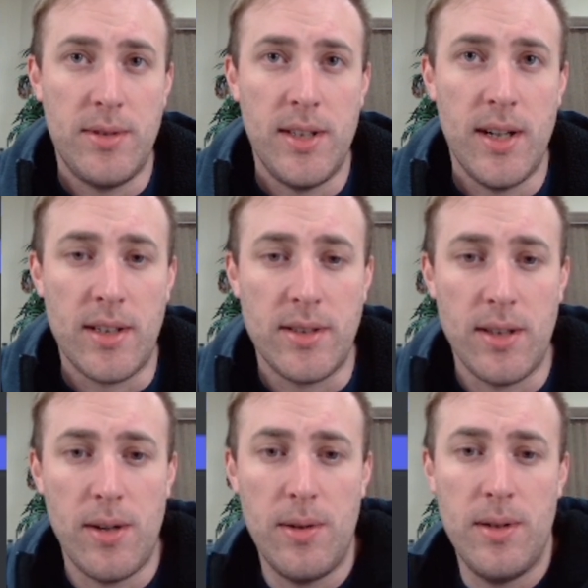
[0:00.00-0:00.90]

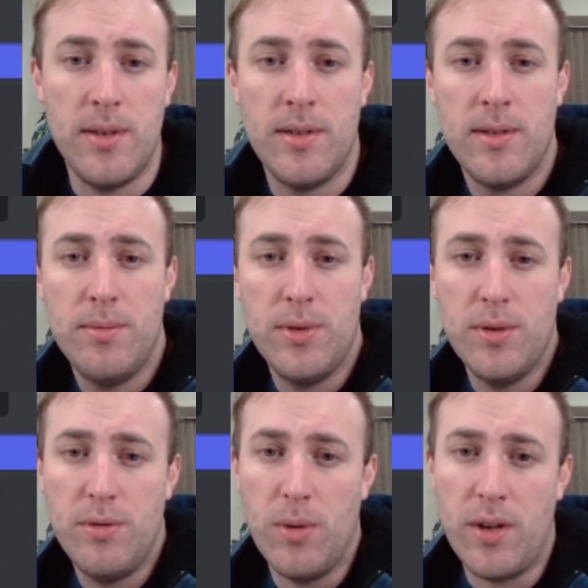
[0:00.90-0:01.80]
UTXO
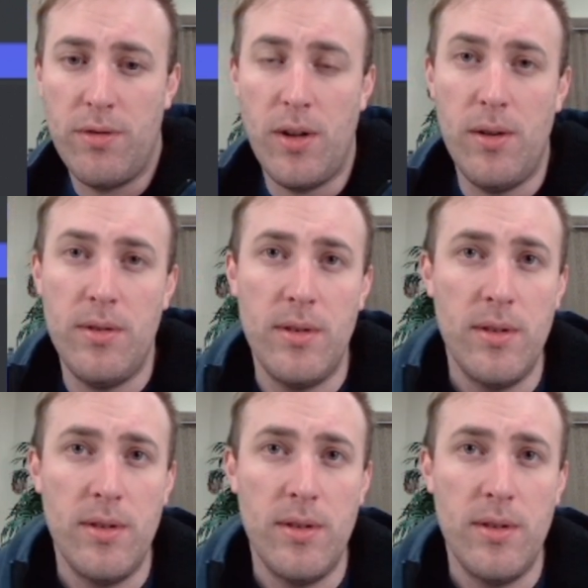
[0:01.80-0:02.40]
proof workflow